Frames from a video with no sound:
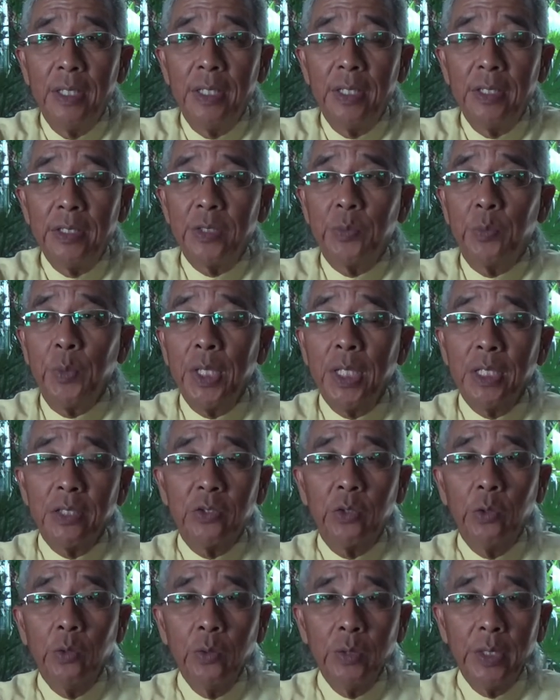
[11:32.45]
is we are
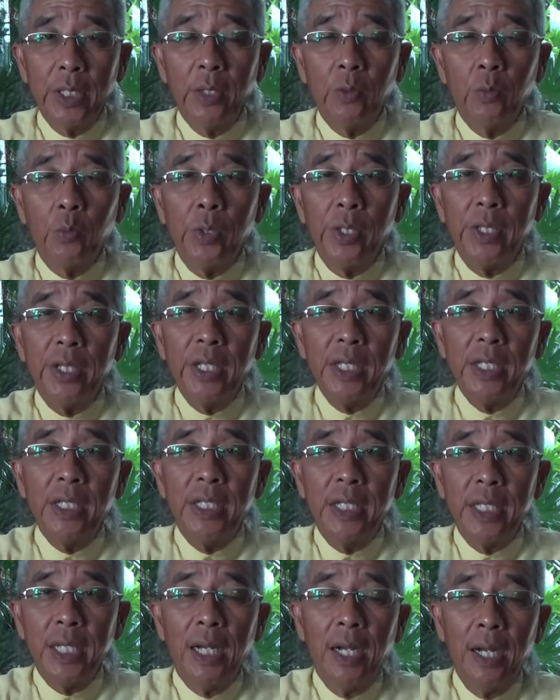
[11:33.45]
told that within
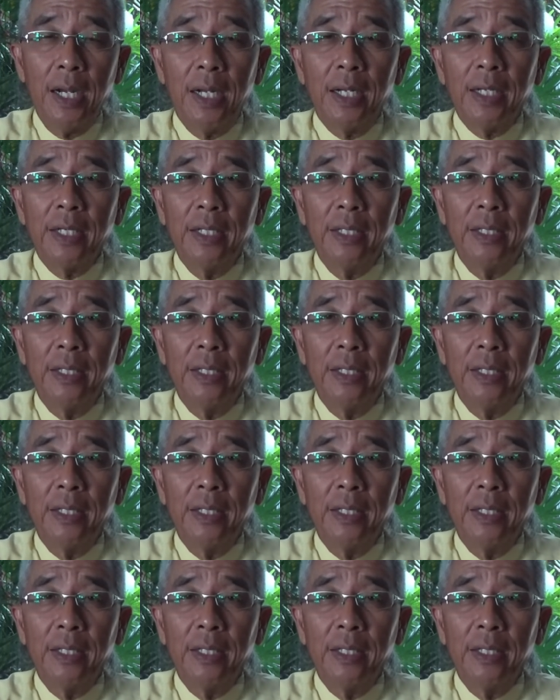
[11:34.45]
the ark,